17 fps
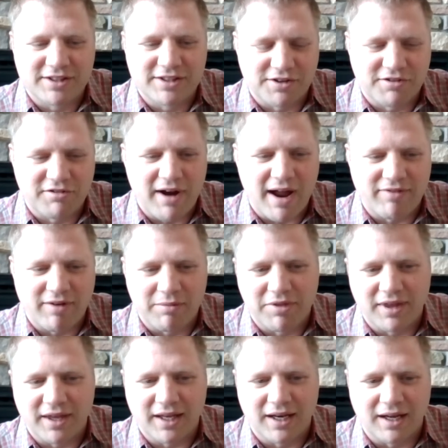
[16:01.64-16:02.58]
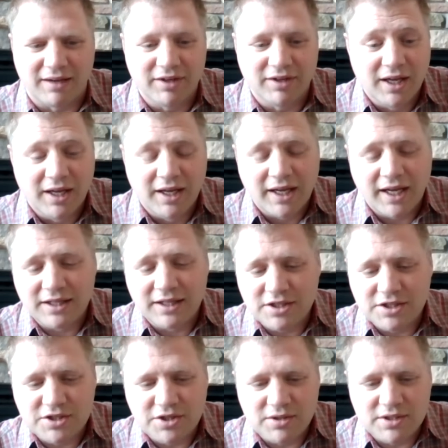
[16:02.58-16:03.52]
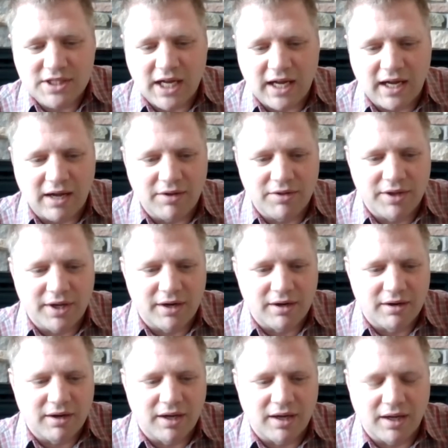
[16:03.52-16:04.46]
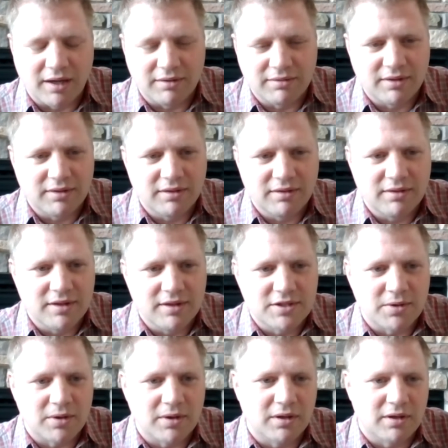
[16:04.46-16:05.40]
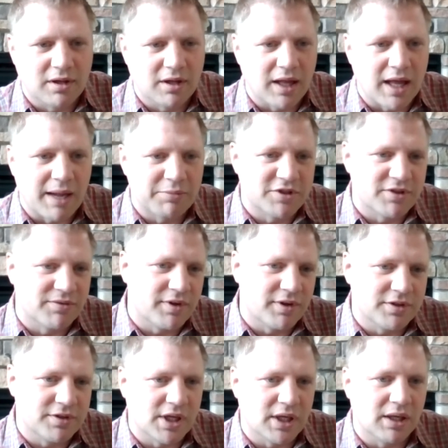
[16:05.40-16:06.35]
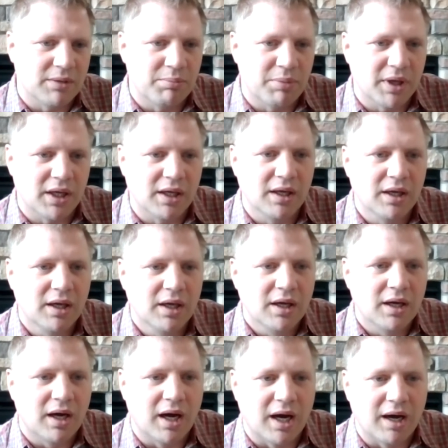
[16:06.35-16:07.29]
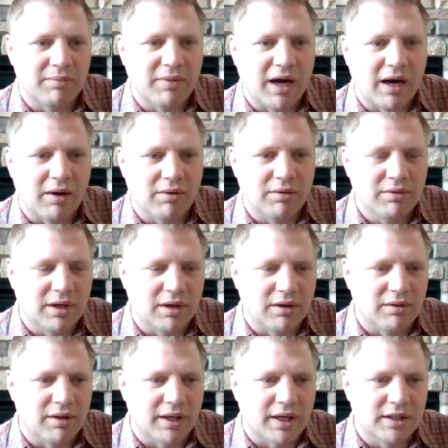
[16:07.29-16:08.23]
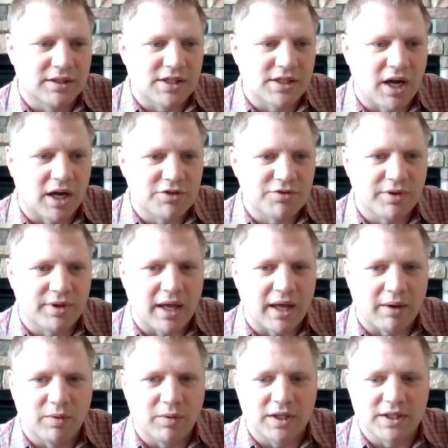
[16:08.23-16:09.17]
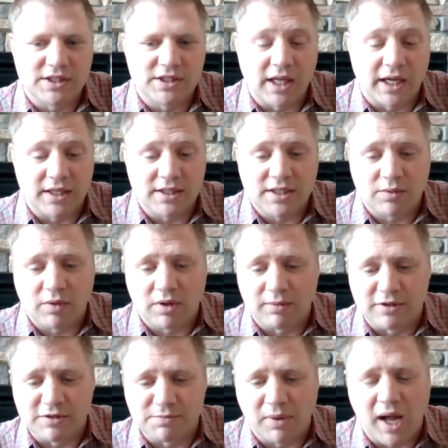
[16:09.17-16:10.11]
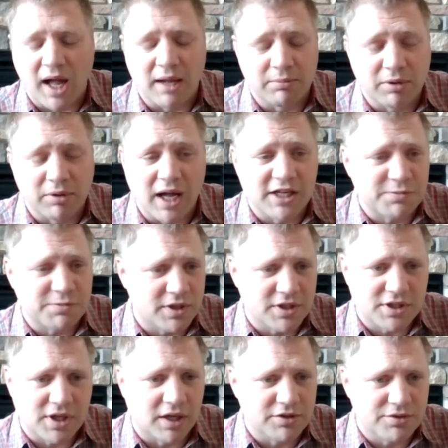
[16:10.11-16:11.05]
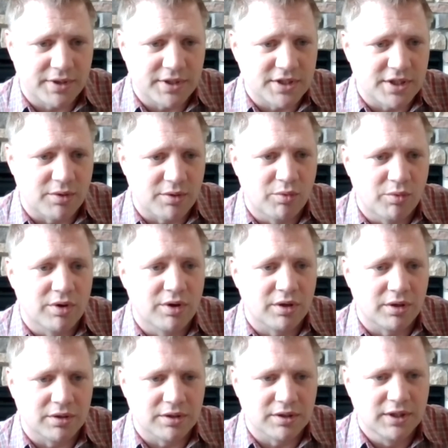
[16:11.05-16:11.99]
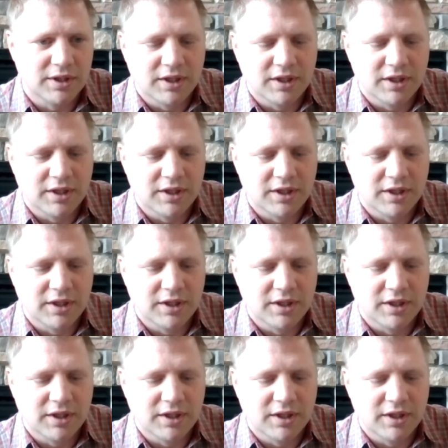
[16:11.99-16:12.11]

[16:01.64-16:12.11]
it's the graph I'm thinking of, it just shows how the total collapse of their GDP. How like it's a country that was, like I said, one of the most prosperous countries in the world